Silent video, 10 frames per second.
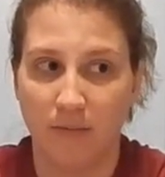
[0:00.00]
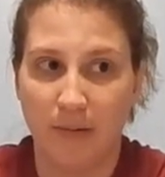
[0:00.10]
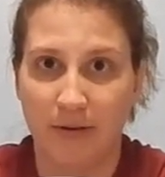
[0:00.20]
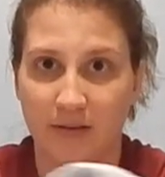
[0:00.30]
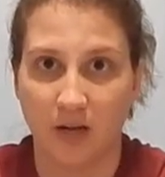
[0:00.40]

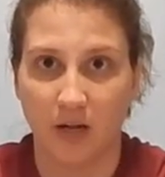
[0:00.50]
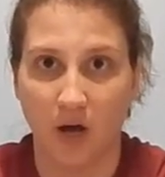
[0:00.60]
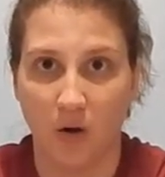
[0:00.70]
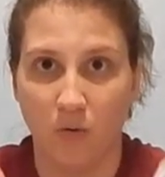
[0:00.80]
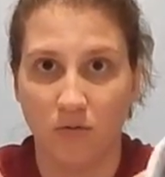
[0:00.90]
pee-pee is going to
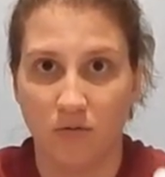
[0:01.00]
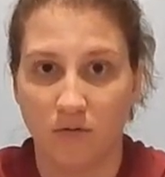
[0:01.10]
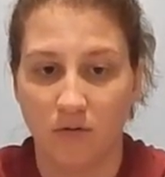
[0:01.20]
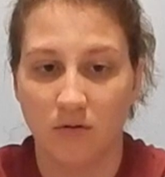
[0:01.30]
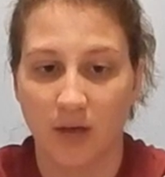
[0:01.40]
go.
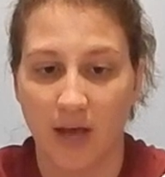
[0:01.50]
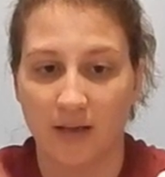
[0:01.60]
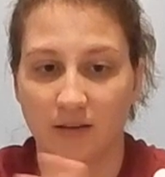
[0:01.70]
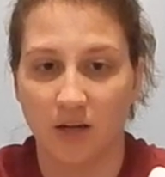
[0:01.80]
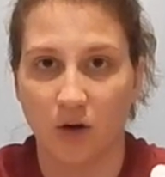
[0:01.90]
Okay,
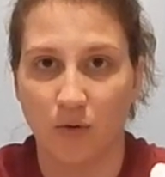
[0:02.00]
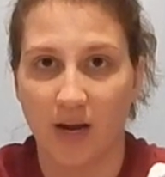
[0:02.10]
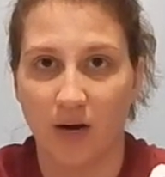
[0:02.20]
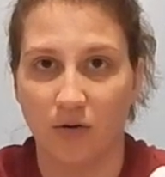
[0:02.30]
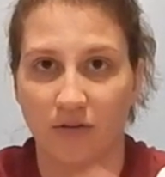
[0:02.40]
it's going to go
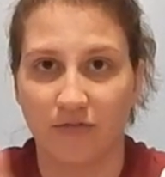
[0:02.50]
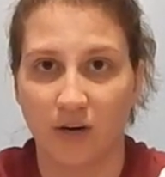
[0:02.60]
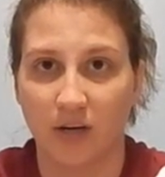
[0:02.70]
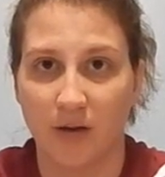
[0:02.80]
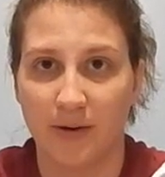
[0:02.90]
right here on the
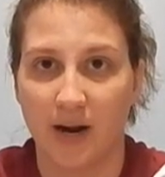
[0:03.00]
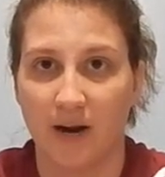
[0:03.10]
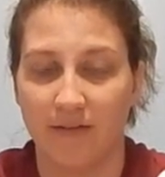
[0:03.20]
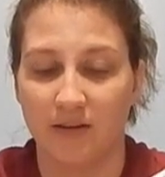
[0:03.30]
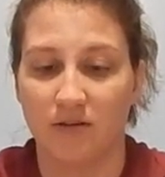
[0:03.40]
front, coming
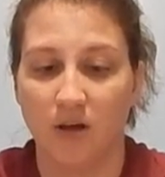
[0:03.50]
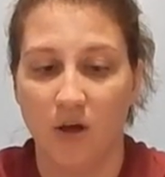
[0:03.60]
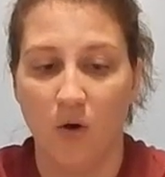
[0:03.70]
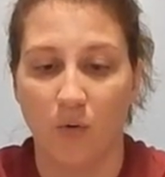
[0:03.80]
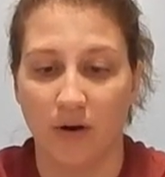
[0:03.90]
out of its
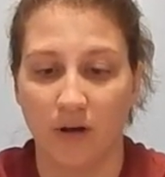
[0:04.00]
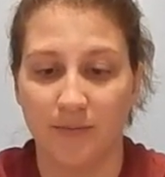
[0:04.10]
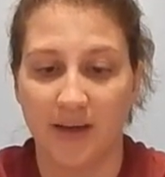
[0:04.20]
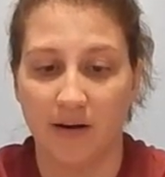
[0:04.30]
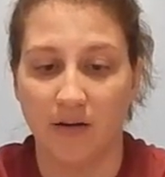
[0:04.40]
where it
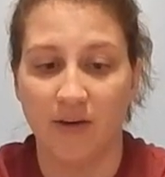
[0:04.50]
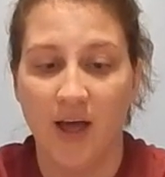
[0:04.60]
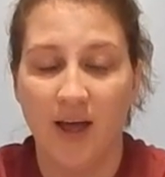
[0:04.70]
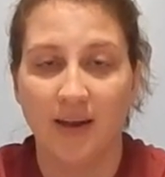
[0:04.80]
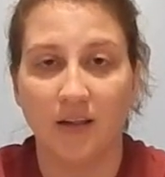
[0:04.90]
comes out of.
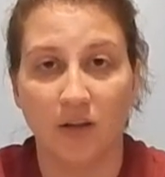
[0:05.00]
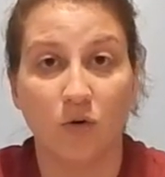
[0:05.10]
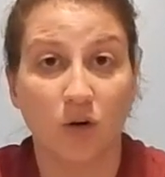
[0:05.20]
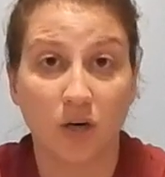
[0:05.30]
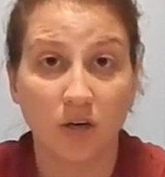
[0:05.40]
Now
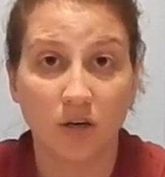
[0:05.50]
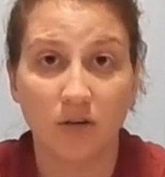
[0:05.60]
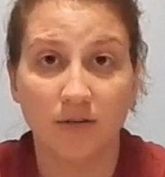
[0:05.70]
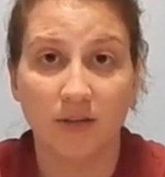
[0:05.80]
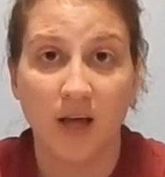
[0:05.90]
little
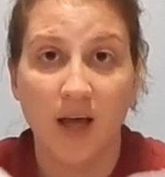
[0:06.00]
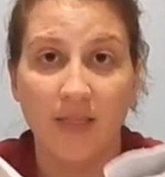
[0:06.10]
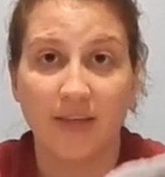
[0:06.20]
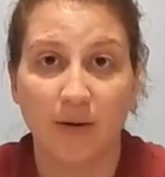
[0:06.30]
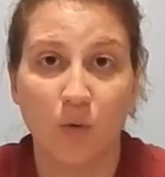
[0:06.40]
girls,
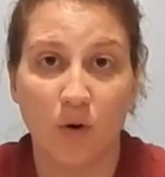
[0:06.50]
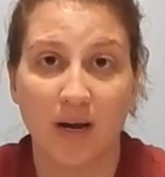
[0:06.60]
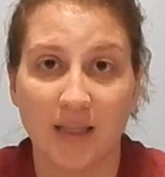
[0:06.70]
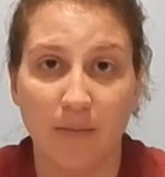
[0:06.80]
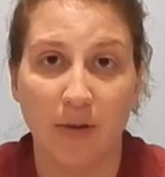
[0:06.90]
they're more
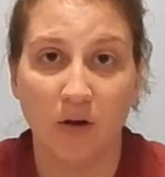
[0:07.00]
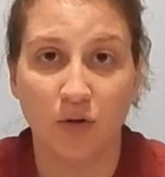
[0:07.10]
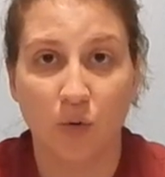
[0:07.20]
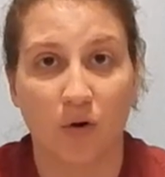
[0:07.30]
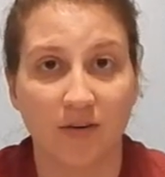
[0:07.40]
in the
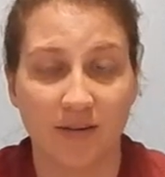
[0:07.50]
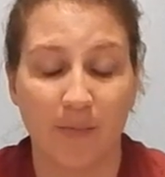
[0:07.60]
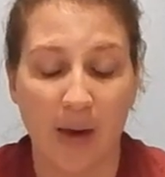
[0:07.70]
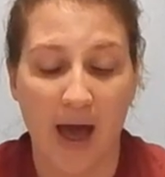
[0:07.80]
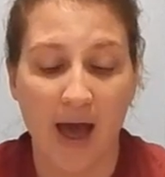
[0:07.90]
middle towards the
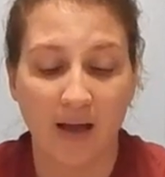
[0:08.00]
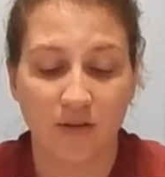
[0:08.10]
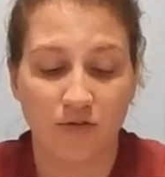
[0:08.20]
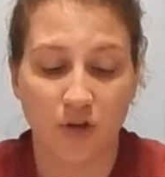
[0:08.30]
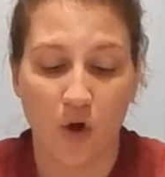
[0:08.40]
back,
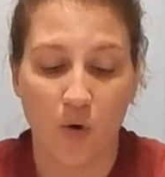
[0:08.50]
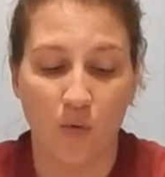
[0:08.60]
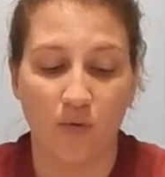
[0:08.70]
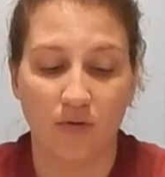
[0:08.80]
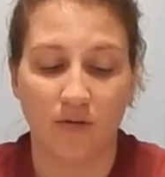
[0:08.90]

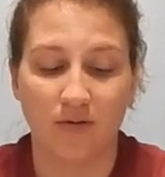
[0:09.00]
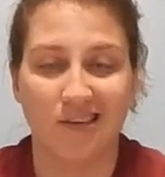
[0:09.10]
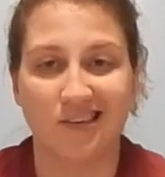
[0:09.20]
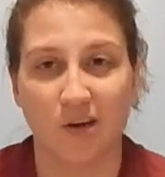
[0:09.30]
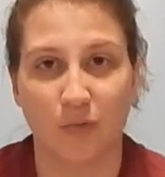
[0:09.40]
so
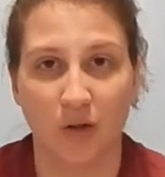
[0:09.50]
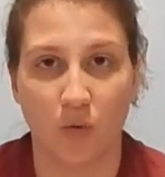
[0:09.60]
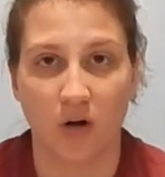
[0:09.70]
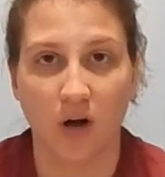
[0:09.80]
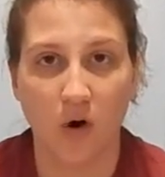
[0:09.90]
this doesn't really
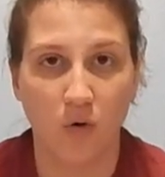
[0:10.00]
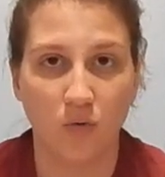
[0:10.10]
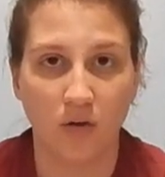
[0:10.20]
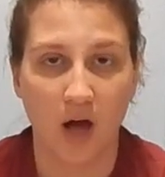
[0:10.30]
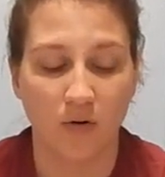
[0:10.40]
work a
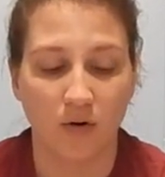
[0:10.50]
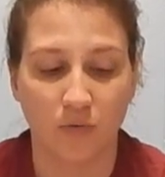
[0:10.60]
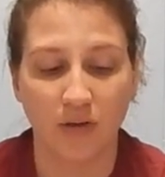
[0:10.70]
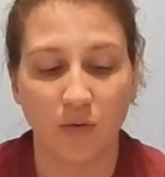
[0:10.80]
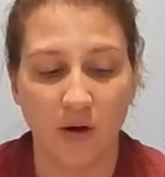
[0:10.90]
whole lot
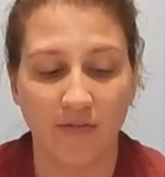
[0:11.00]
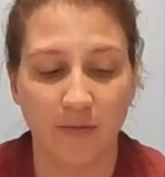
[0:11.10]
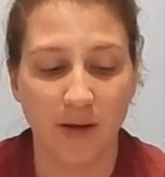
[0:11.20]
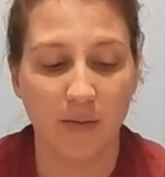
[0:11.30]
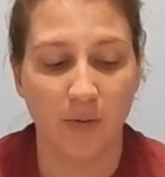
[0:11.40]
really well
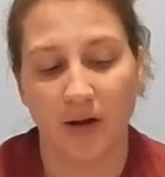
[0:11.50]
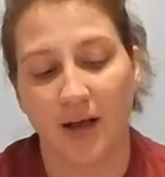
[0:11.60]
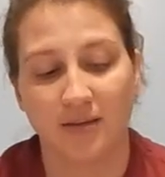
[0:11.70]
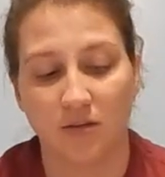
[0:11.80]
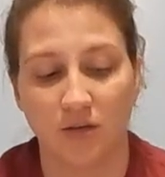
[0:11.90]
for me, but
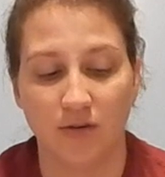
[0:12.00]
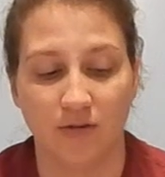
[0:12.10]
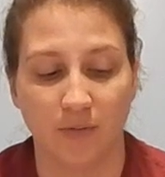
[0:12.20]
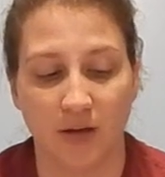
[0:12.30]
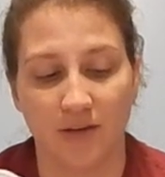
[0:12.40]
I still use
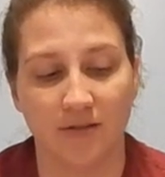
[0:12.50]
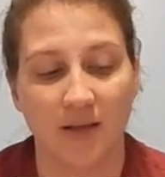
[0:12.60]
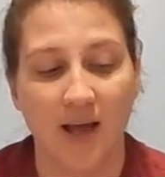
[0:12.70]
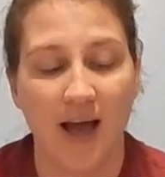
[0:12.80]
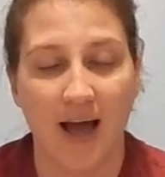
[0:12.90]
them because
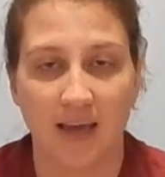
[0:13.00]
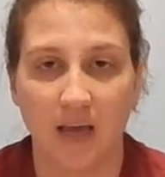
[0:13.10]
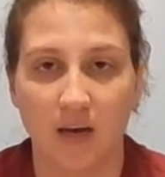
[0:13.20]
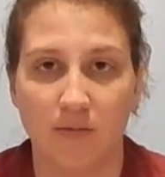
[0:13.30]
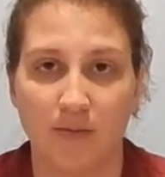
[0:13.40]
I
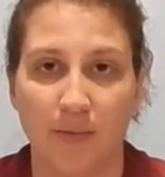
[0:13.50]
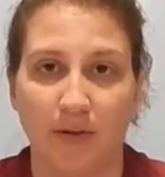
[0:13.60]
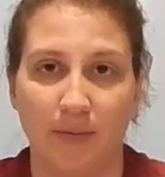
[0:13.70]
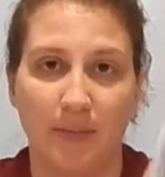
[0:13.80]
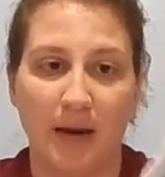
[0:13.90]
can double them up a
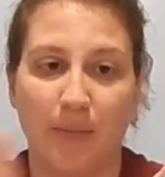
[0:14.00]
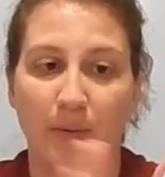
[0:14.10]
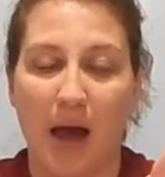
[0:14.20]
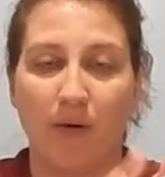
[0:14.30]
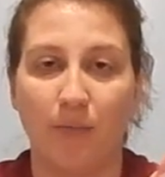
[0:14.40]
little bit. But
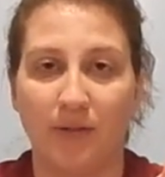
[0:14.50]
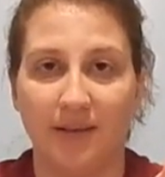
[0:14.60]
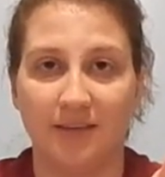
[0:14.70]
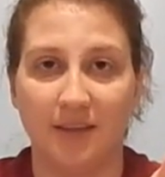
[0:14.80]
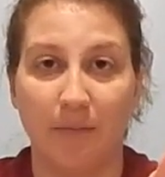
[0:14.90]
I would put
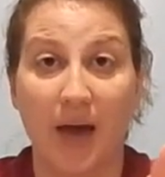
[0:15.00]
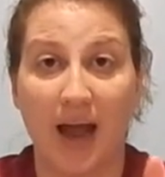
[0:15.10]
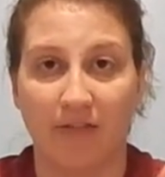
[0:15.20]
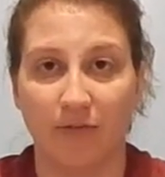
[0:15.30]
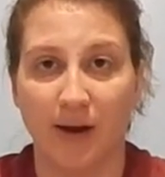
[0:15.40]
this in the
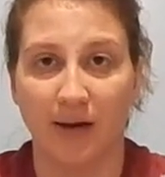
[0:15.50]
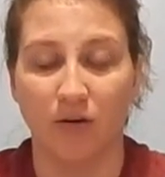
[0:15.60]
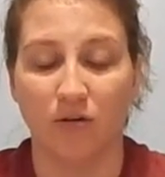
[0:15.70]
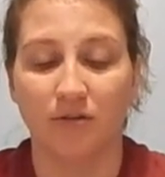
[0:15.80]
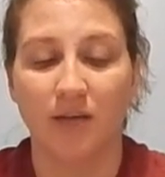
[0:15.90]
back for my
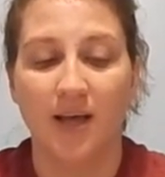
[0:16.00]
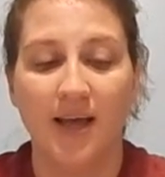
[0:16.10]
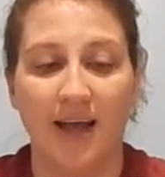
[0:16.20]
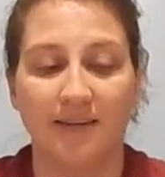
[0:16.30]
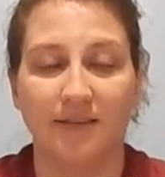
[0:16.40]
girls
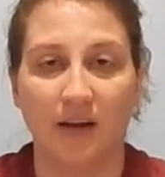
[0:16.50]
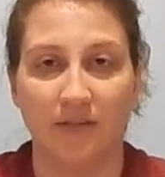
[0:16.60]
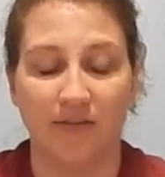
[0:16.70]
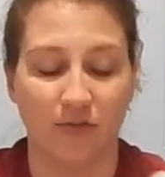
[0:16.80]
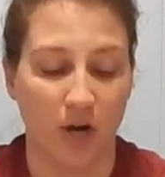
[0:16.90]
instead of
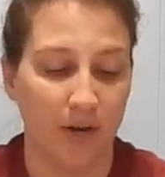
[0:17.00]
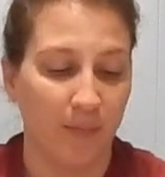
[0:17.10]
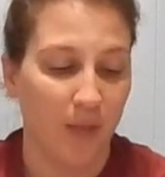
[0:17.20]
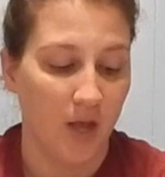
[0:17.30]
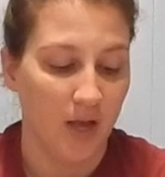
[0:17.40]
in the front.
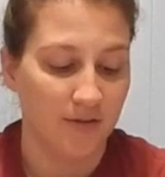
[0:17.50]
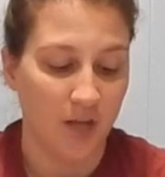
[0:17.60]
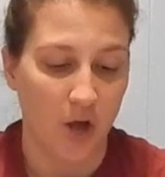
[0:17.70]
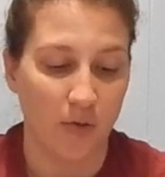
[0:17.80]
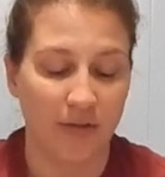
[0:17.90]

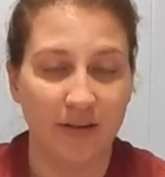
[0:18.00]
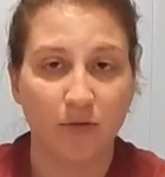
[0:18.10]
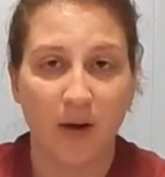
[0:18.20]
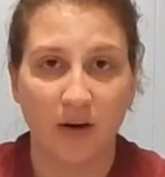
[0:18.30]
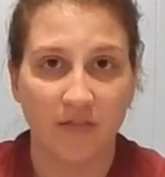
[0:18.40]
So these
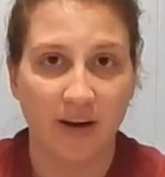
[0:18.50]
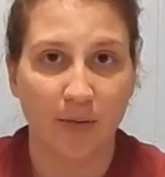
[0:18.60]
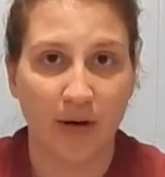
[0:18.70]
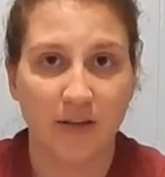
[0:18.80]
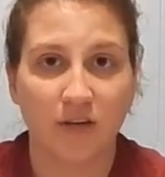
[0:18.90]
are
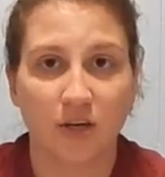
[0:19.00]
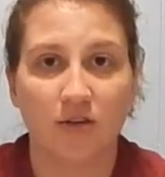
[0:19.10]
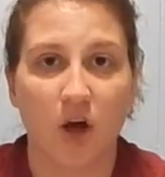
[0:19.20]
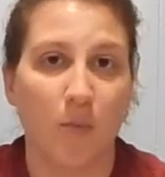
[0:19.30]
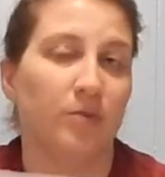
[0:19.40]
microfiber
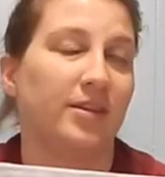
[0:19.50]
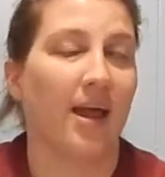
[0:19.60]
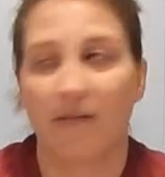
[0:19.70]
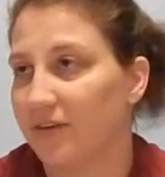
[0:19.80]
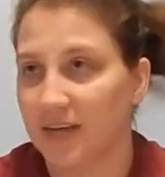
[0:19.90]
inserts. Almost
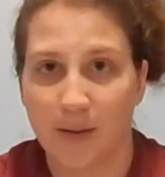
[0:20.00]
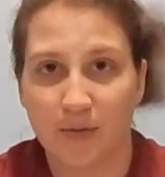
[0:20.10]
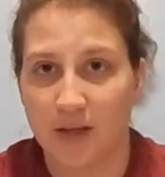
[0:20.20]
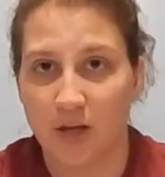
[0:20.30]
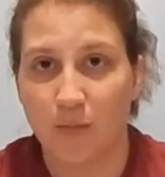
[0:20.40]
every
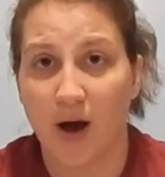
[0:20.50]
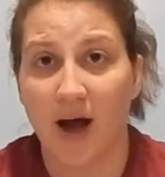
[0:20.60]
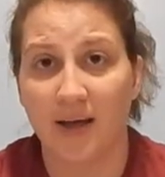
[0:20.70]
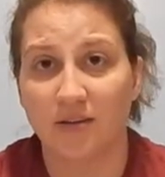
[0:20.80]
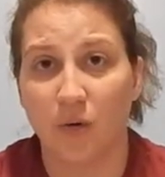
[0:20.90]
diaper that you
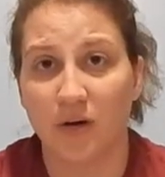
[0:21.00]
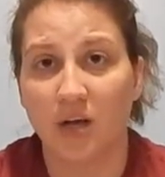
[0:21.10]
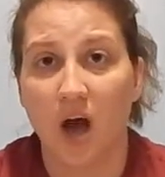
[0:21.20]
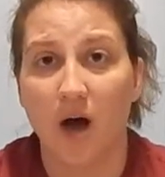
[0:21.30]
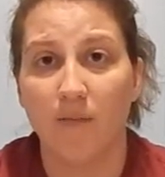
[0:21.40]
buy is going to
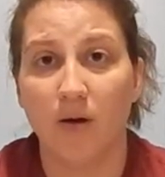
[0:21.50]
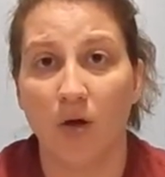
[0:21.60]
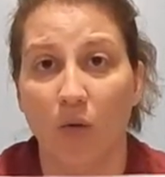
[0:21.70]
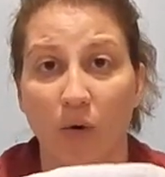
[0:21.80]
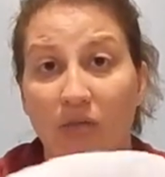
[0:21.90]
come
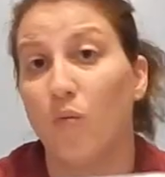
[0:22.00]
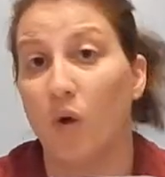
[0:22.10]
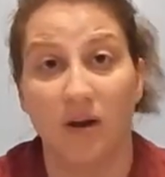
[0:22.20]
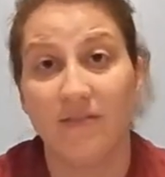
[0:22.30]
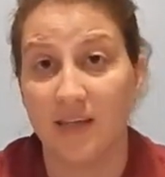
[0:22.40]
with one of